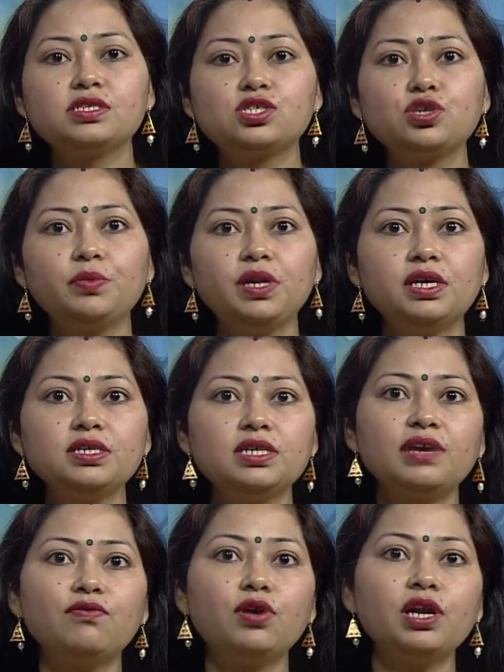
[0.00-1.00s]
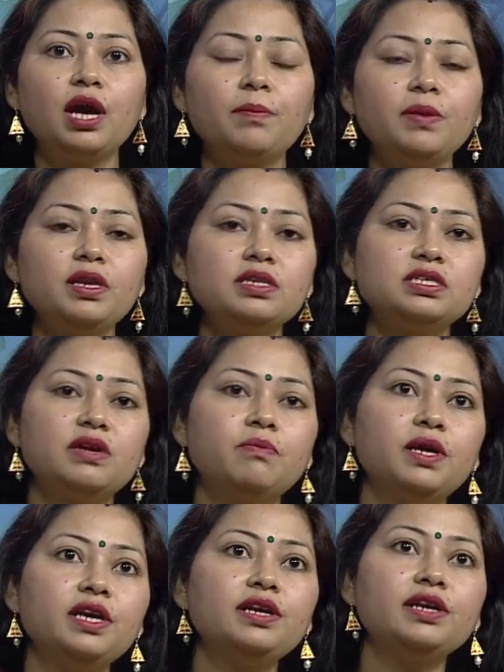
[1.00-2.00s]
stimulus like what happened is
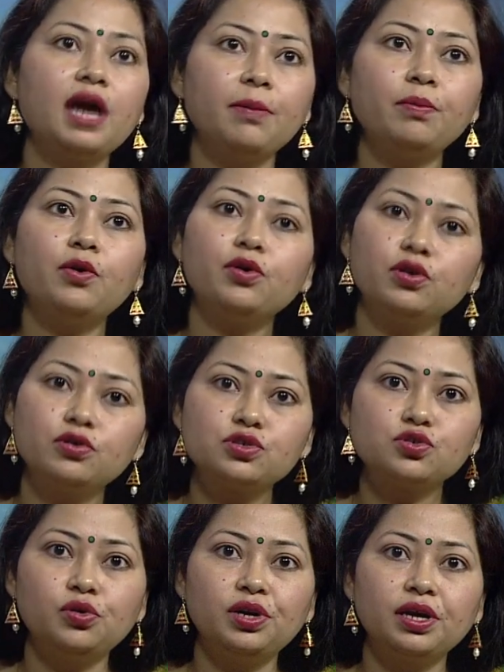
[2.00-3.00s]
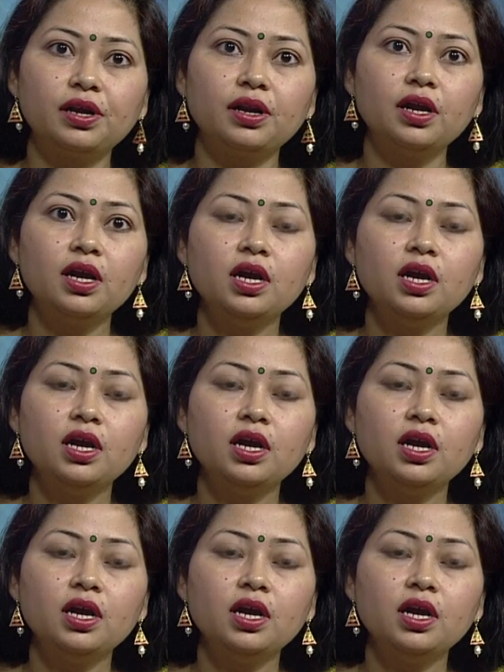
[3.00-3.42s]
somebody tap on your shoulder